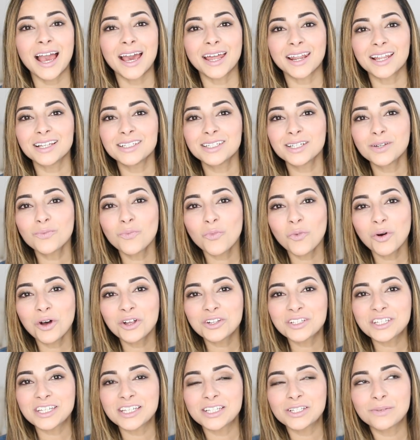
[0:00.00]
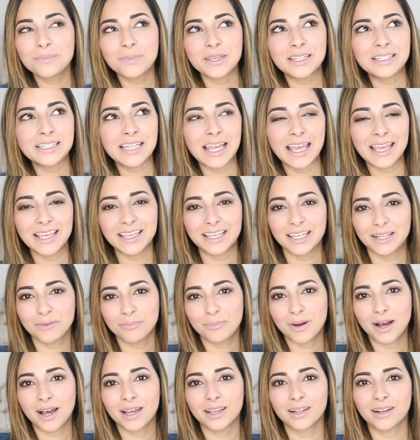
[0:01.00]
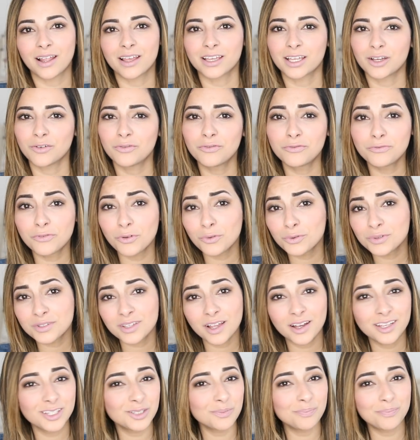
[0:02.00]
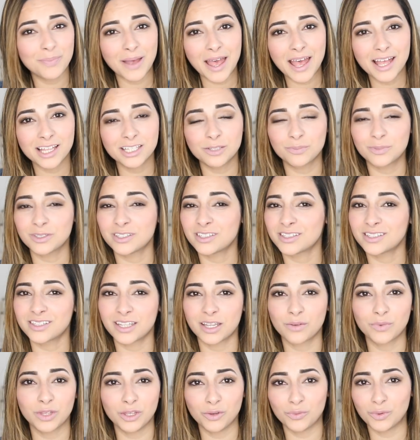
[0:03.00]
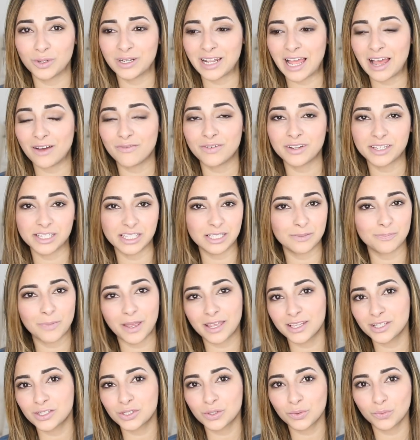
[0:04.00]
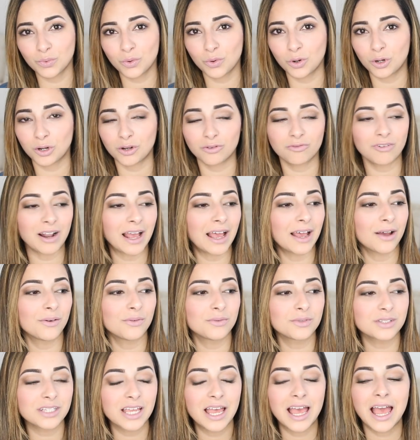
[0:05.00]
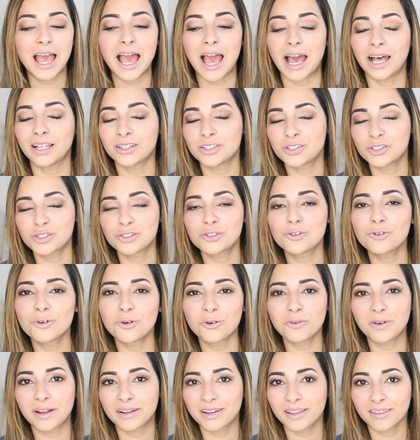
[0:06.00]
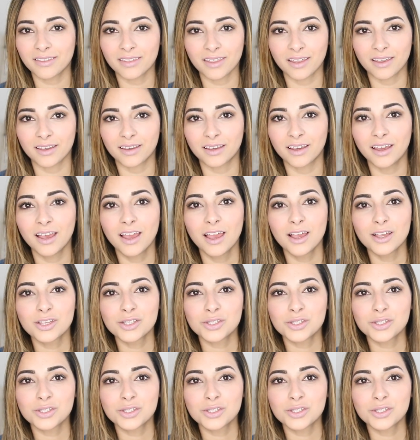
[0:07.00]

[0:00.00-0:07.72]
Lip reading: And I didn't want it to be taken by like a full size bed because then you wouldn't have any space to walk around and store anything.